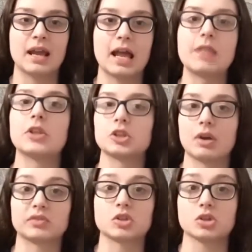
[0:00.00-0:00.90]
and then you
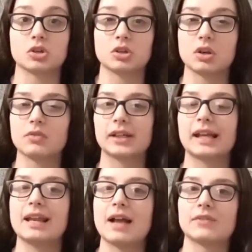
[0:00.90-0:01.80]
have to start it over
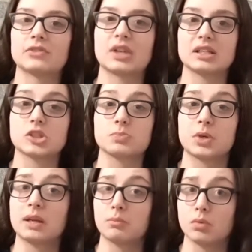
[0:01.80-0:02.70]
again, and then that's
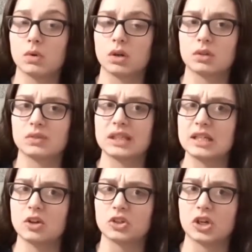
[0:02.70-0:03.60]
putting more
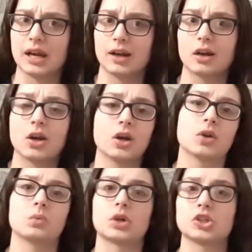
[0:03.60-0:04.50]
heat on your hair,
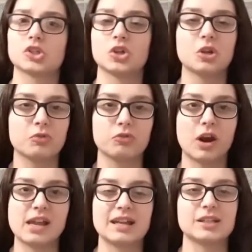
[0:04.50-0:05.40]
which could
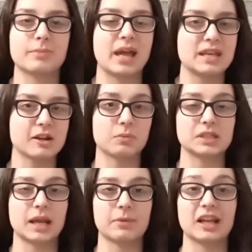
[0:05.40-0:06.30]
fry it depending on what
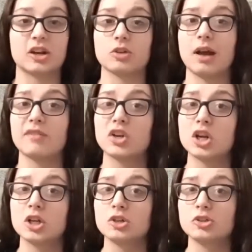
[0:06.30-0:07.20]
type of hair you have.
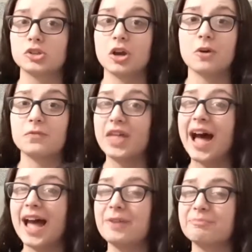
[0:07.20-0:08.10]
So
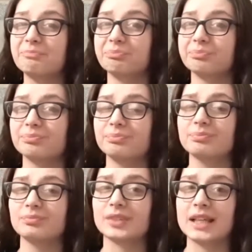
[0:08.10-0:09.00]
that
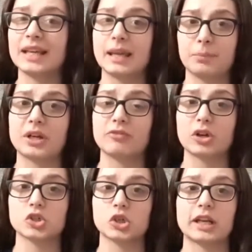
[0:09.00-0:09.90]
can get pretty
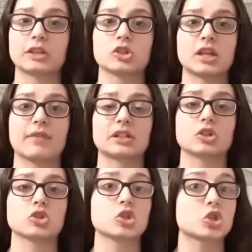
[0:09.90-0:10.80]
frustrating, just having
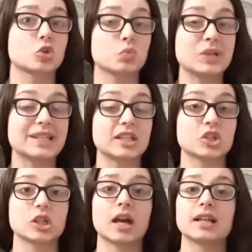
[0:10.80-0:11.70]
to squeeze it
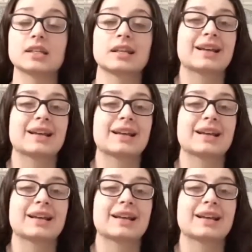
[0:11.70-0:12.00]
shut.